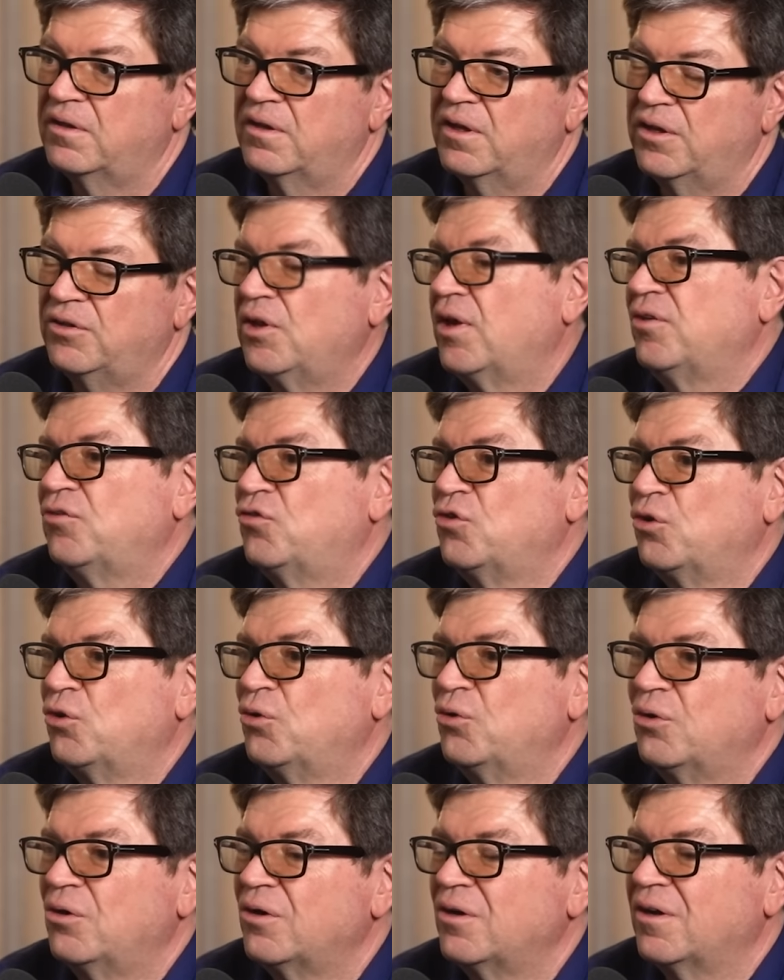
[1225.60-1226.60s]
and and
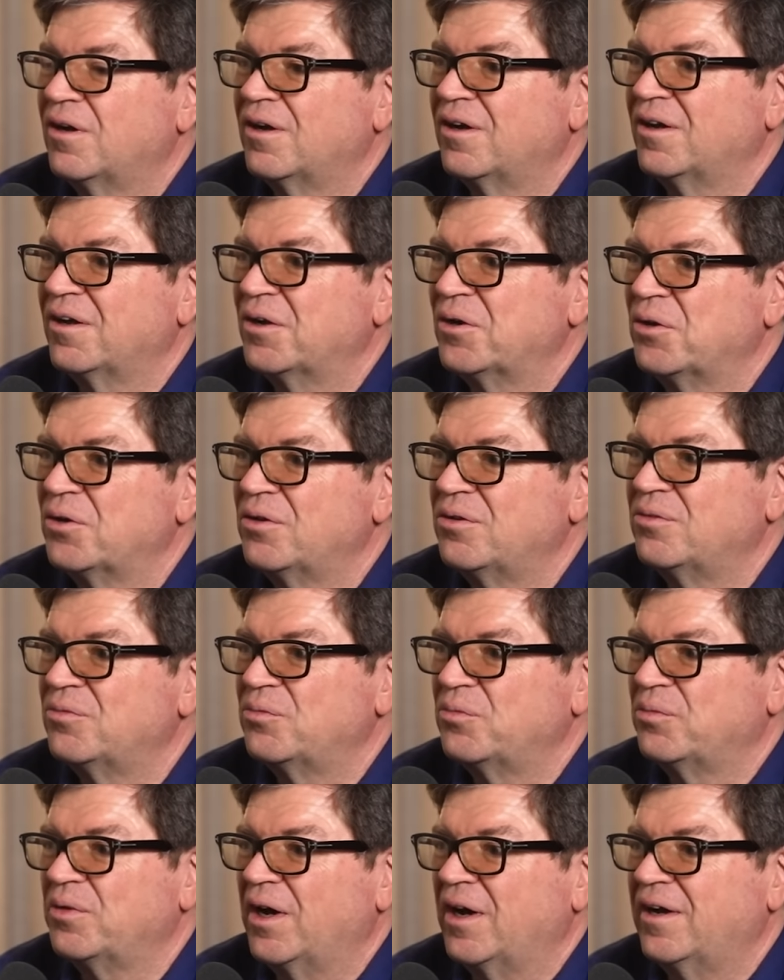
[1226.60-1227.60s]
so uh,
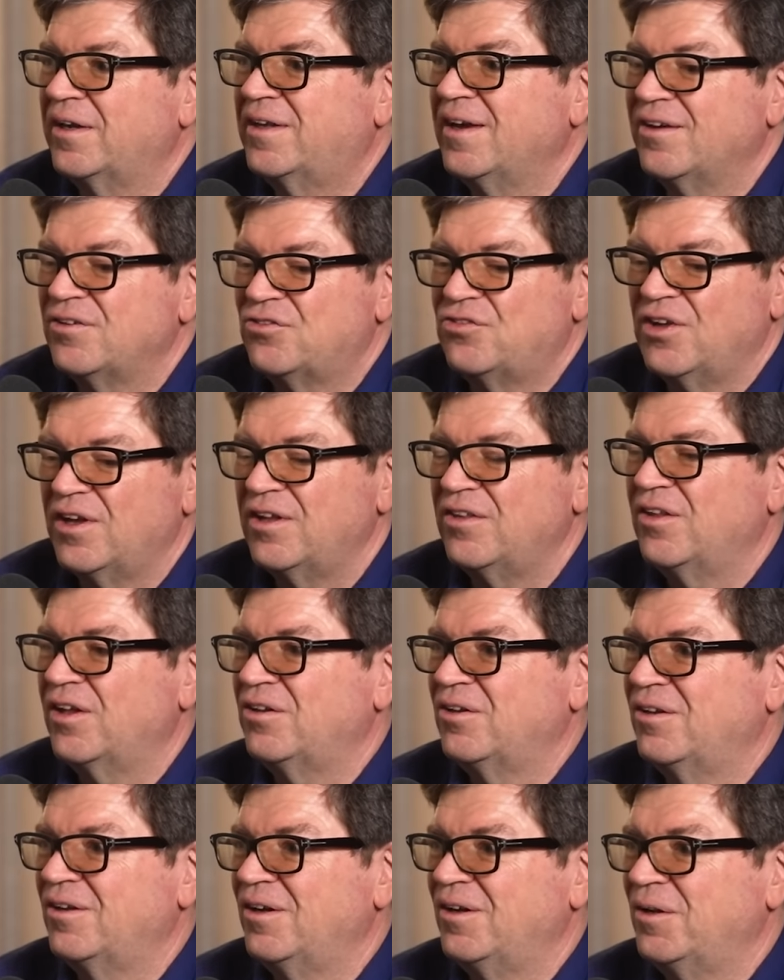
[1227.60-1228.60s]
I can't say
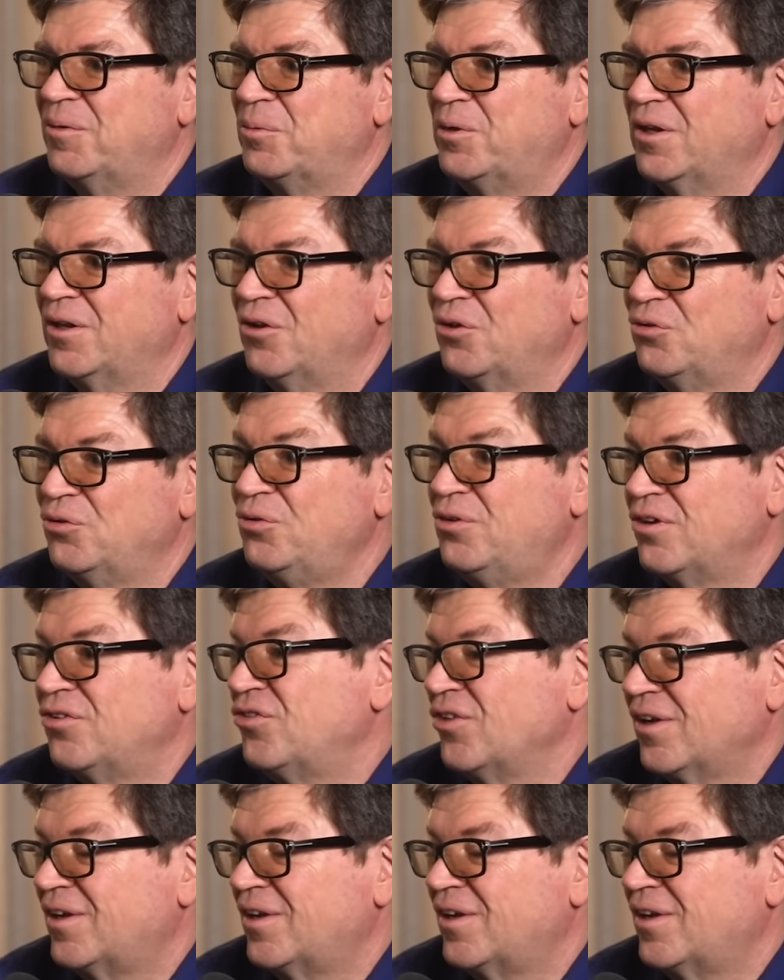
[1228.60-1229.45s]
that NLM cannot do this.